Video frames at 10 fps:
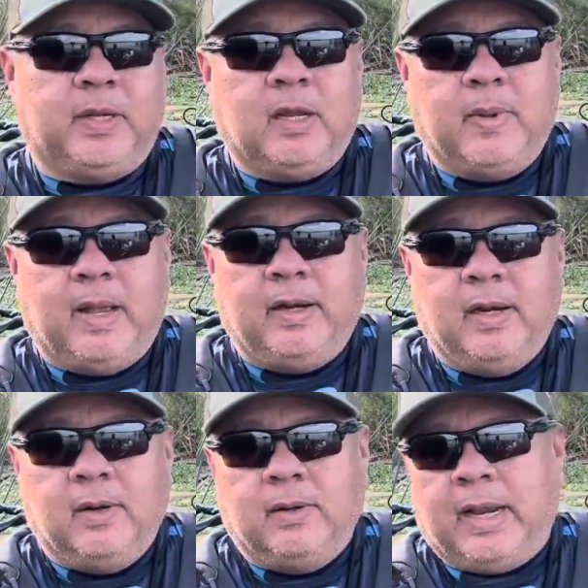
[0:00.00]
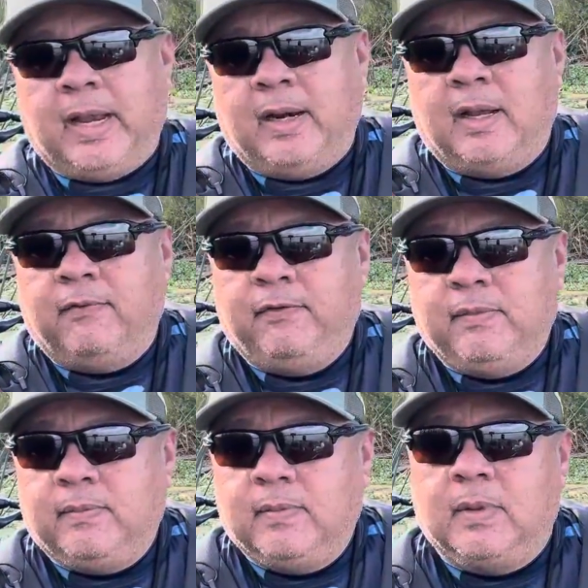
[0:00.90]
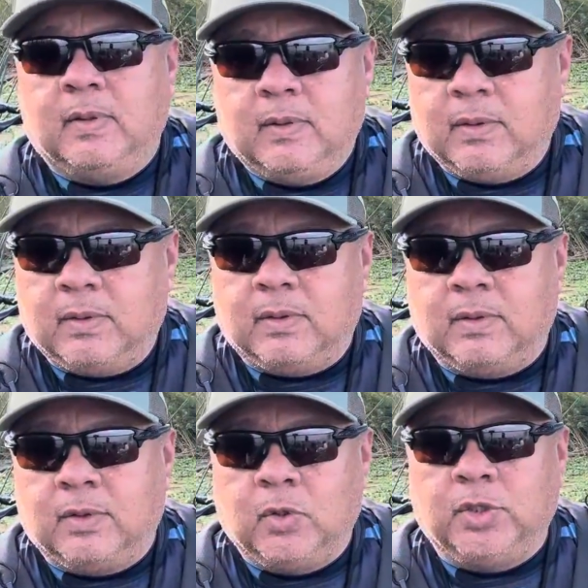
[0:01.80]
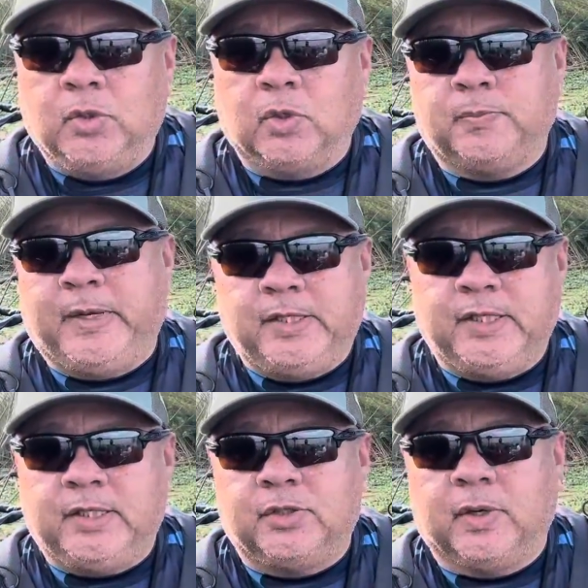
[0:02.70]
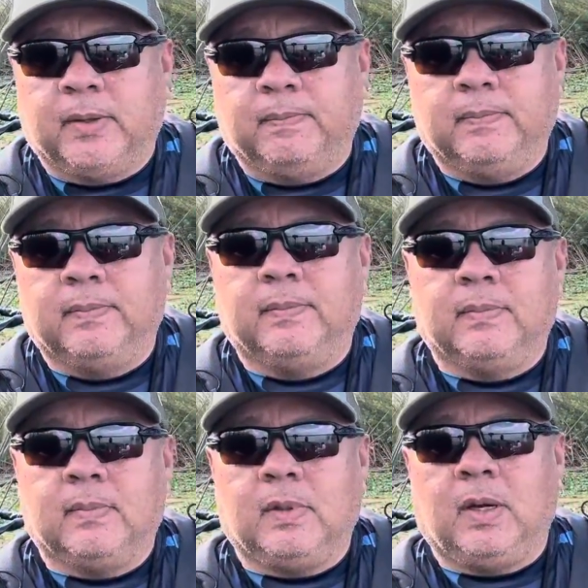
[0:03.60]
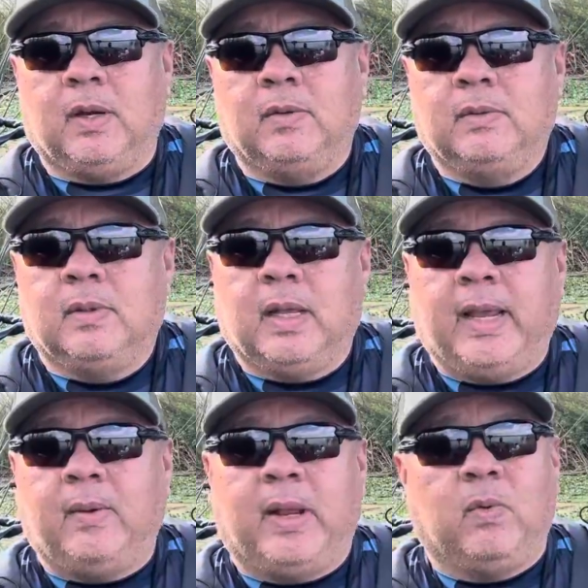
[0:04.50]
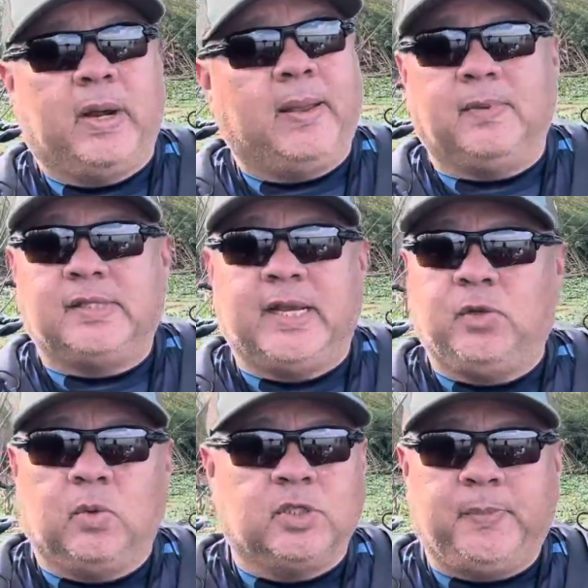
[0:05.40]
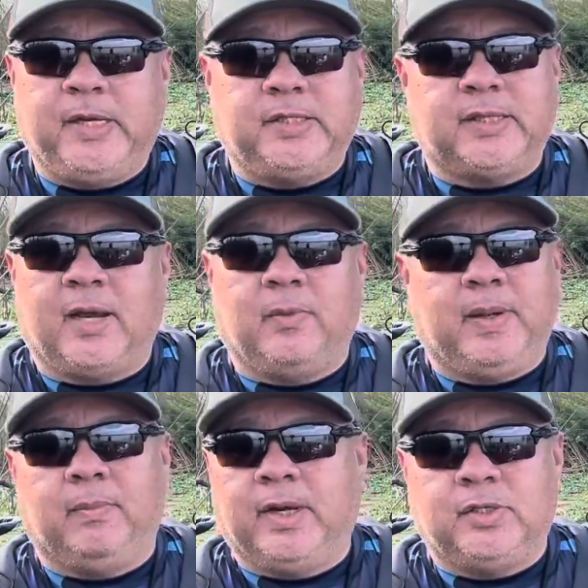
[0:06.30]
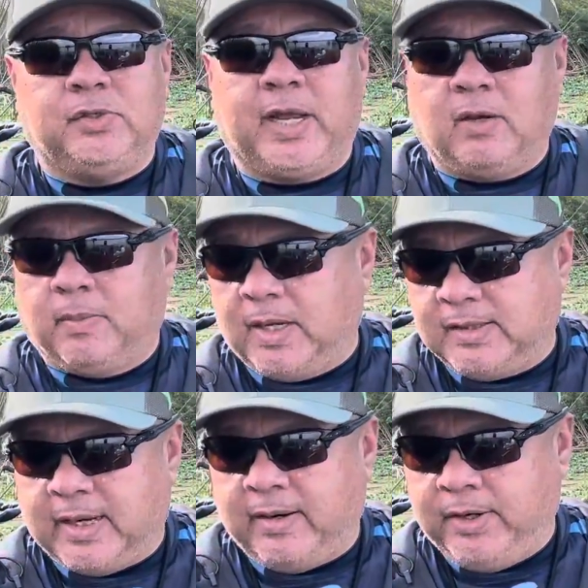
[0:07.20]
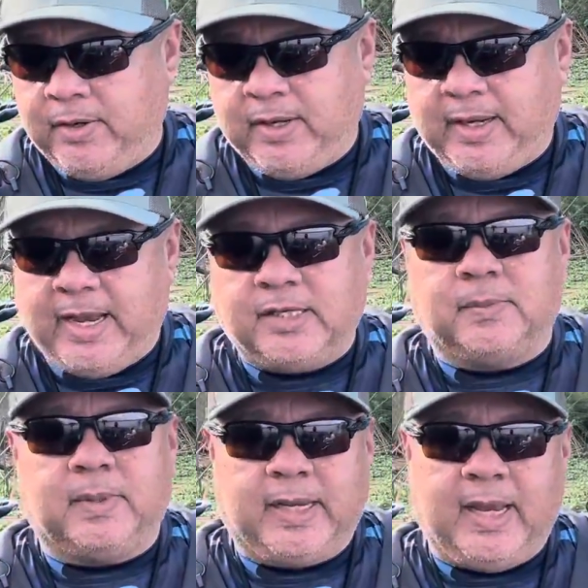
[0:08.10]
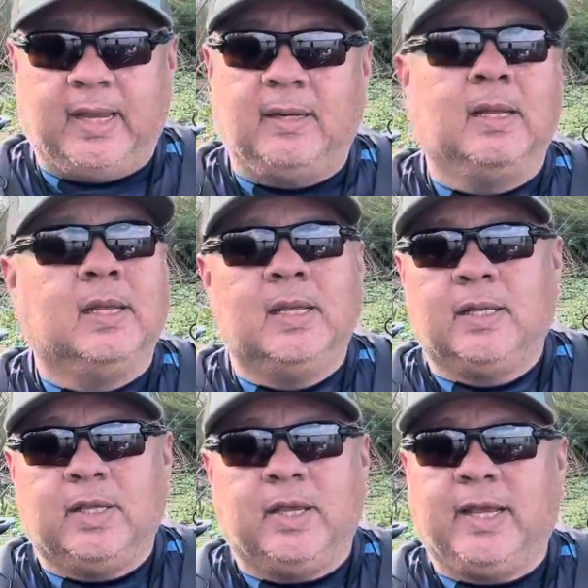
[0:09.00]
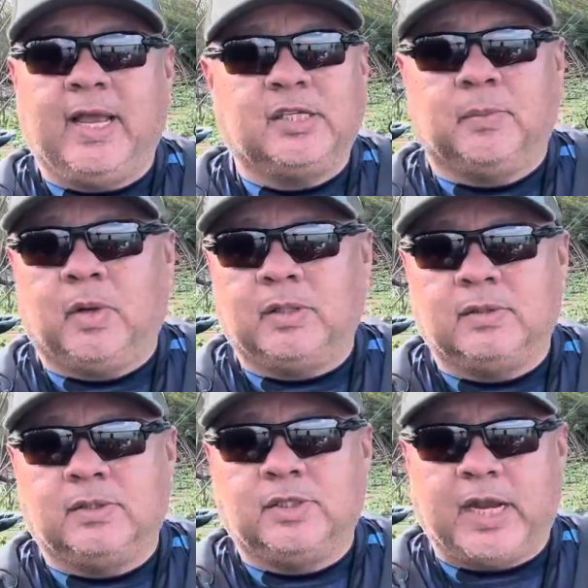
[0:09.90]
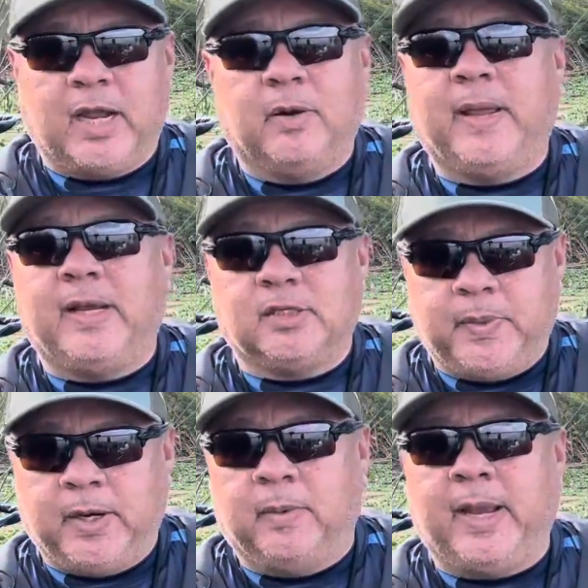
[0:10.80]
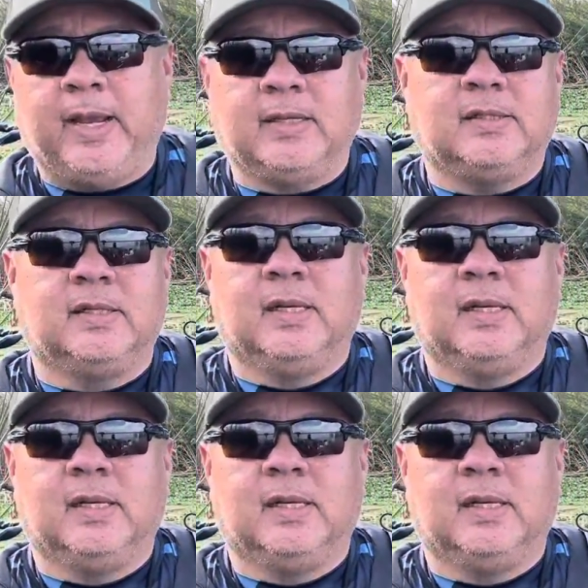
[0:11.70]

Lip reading: come out here and do a dual species trip, you know. And when I say dual species, I don't mean bring 2 tackle boxes out here. You can catch them, again, you can catch them on chatterbait, spinnerbaits,